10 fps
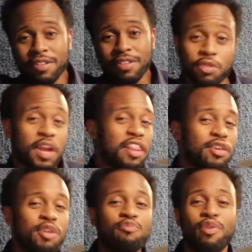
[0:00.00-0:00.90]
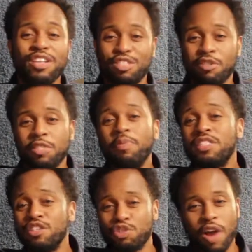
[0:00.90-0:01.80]
So now that you've researched
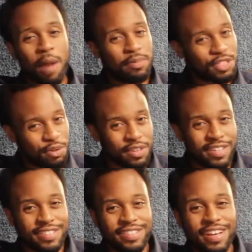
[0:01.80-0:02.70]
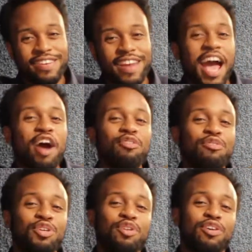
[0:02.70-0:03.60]
potential opportunities,
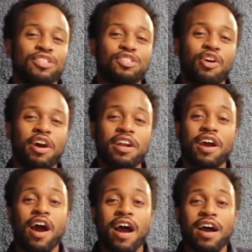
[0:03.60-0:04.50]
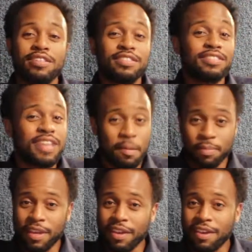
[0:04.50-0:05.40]
now you can start
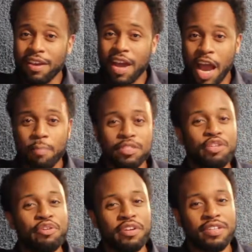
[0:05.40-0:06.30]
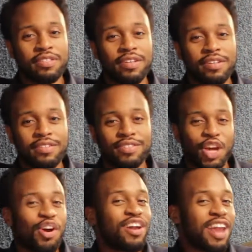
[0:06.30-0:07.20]
accepting opportunities
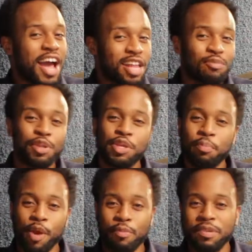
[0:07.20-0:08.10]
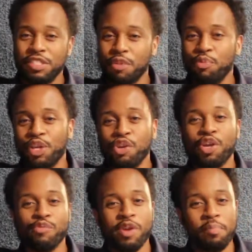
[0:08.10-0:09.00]
that are aligned with your purpose and what your
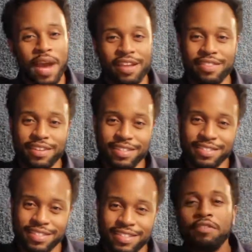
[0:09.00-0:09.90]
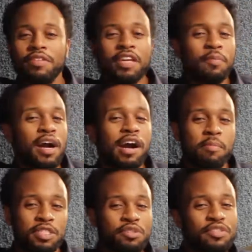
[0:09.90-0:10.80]
career path is. The thing about
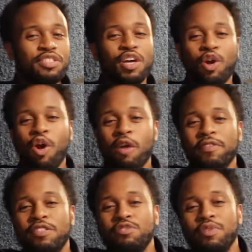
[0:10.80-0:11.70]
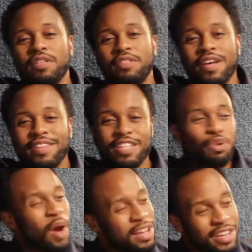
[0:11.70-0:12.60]
opportunities that are offered to us that's
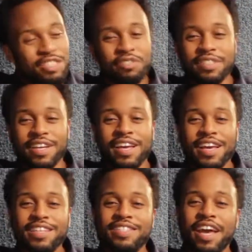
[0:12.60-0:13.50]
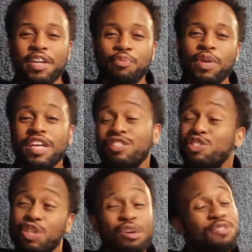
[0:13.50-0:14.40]
quite interesting is that we can
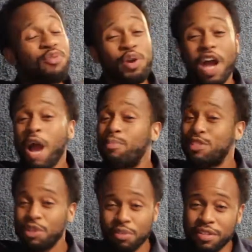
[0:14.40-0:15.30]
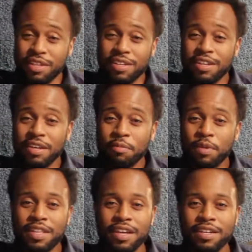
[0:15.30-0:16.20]
search for an opportunity,
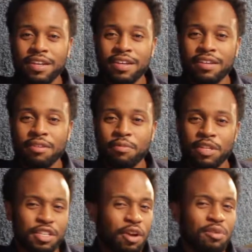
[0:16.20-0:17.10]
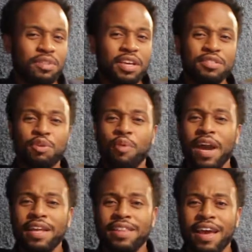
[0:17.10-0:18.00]
but then we turn things
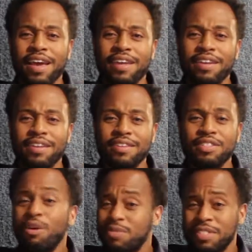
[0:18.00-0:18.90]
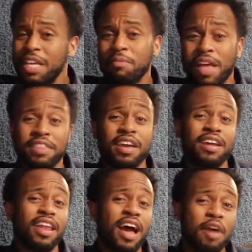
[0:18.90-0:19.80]
away that don't seem like they
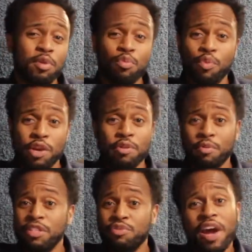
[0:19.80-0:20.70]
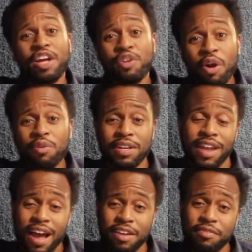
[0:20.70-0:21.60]
align with where we're trying to go in
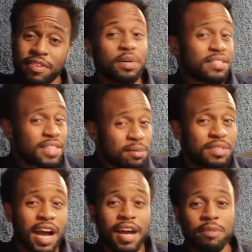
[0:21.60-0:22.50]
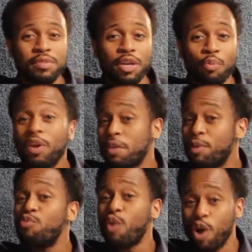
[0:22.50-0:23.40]
life. But sometimes we can
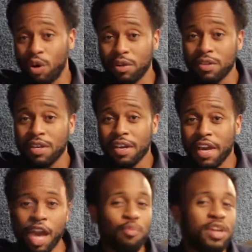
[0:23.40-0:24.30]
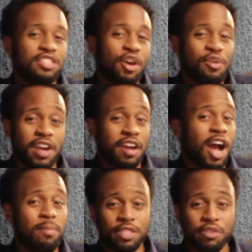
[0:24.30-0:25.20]
be wrong and we turn down
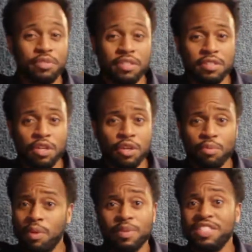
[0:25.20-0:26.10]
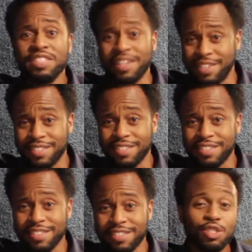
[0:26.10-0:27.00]
opportunities when we shouldn't.
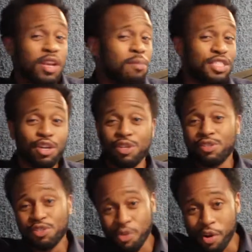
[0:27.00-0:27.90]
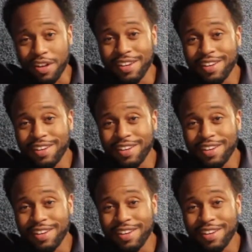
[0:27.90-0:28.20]
So let me tell you a story.